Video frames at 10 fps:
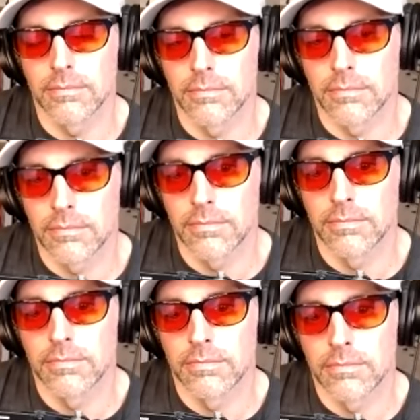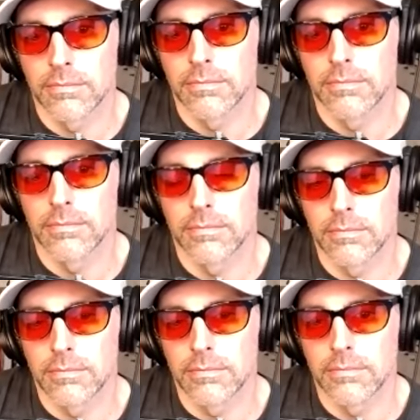
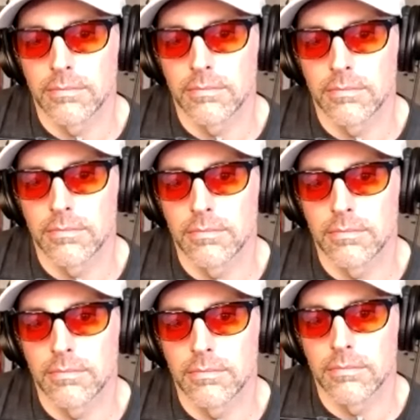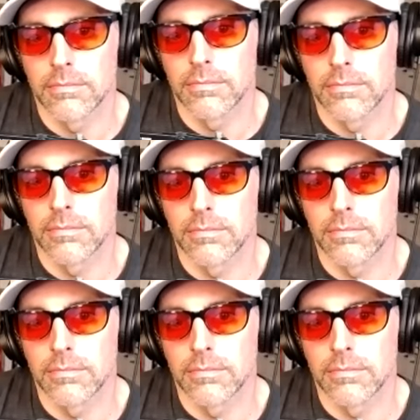(silent)